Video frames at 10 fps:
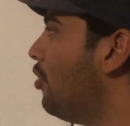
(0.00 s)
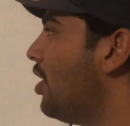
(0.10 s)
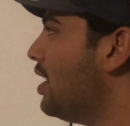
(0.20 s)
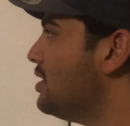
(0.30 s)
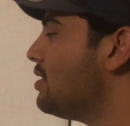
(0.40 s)

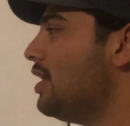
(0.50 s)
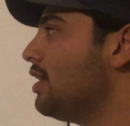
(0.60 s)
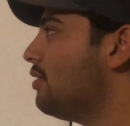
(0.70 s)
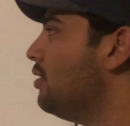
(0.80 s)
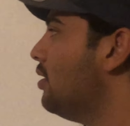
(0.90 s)
brands, and
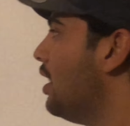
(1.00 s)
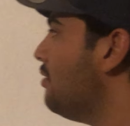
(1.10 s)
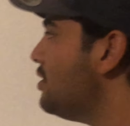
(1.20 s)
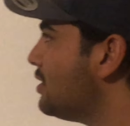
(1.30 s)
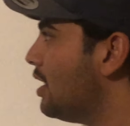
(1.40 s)
like
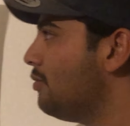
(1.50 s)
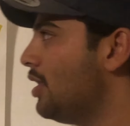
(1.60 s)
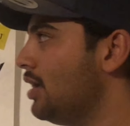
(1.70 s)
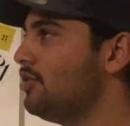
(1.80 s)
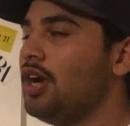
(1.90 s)
every time you
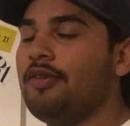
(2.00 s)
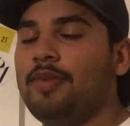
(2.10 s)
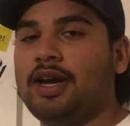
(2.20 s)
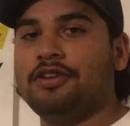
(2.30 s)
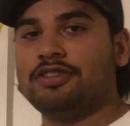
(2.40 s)
like drive
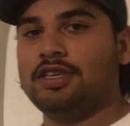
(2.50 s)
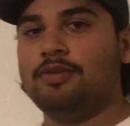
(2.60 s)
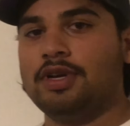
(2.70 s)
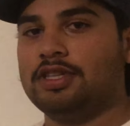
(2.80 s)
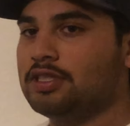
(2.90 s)
by or see
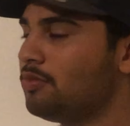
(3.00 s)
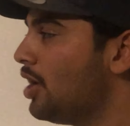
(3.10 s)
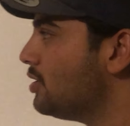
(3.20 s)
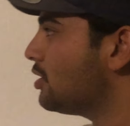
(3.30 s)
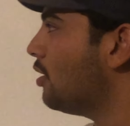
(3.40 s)
one of these
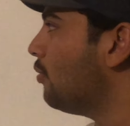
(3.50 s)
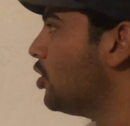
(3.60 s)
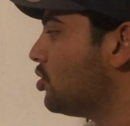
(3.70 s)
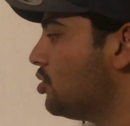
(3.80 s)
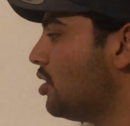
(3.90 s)
brands
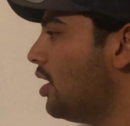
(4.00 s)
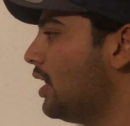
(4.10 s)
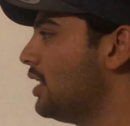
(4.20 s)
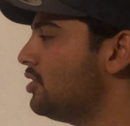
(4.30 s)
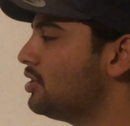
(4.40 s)
commercials
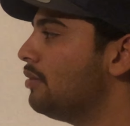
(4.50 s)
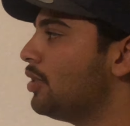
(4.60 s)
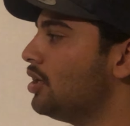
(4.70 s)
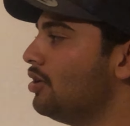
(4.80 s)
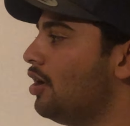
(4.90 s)
online or
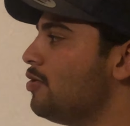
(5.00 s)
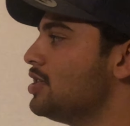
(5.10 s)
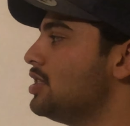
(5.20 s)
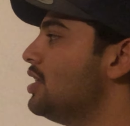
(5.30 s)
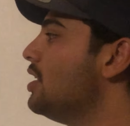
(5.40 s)
something, you always
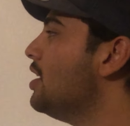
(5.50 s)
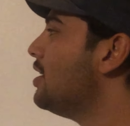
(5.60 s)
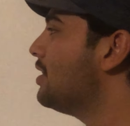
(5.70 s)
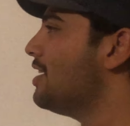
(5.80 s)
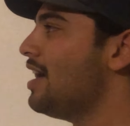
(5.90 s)
see
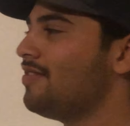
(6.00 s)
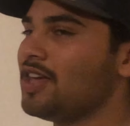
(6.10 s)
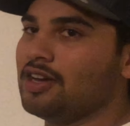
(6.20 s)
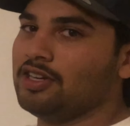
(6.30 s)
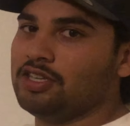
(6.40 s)
they have
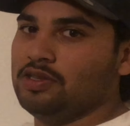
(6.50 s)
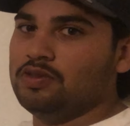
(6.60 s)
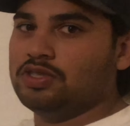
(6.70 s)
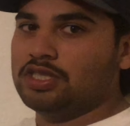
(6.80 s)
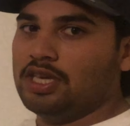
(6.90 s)
like a
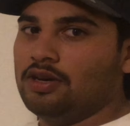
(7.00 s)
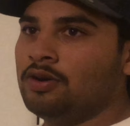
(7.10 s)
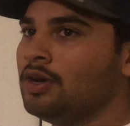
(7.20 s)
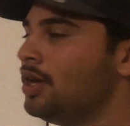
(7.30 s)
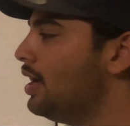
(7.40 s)
huge
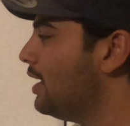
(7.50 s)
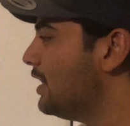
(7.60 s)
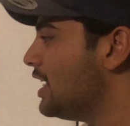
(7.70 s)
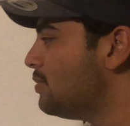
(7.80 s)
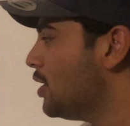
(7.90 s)
sale, and
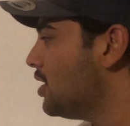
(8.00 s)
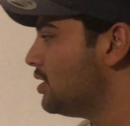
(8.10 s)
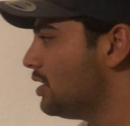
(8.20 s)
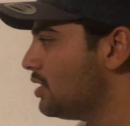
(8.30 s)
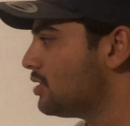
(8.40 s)
that's because
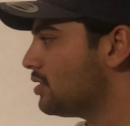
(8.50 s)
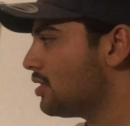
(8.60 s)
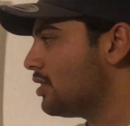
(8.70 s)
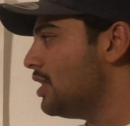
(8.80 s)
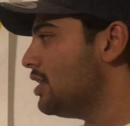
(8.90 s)

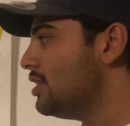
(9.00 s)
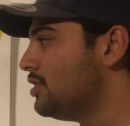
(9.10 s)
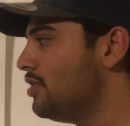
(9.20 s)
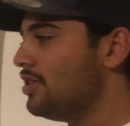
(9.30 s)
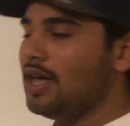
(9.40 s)
they just
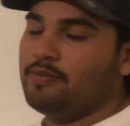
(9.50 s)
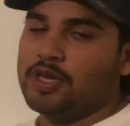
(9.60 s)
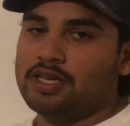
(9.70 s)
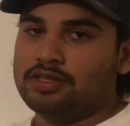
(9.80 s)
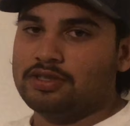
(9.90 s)
do that
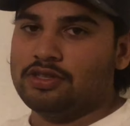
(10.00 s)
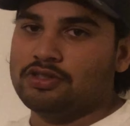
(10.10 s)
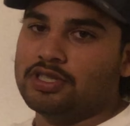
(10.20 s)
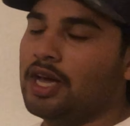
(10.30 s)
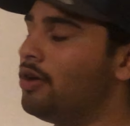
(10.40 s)
because to
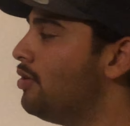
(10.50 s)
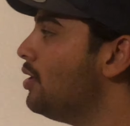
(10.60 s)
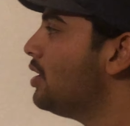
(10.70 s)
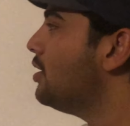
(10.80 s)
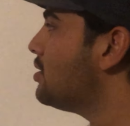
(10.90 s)
sell.
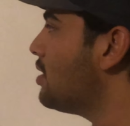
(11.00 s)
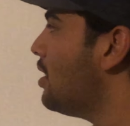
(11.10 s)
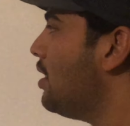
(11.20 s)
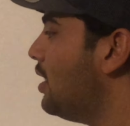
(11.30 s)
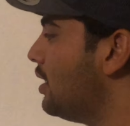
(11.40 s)
It's
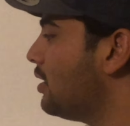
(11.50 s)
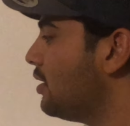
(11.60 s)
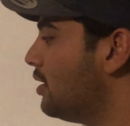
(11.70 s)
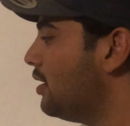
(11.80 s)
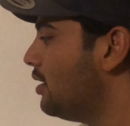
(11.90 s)
not like
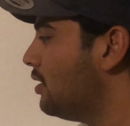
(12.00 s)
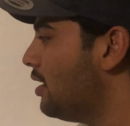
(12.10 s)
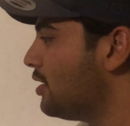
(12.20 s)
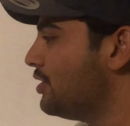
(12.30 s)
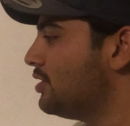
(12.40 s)
they
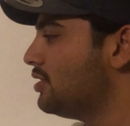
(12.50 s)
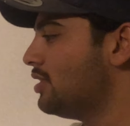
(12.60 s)
actually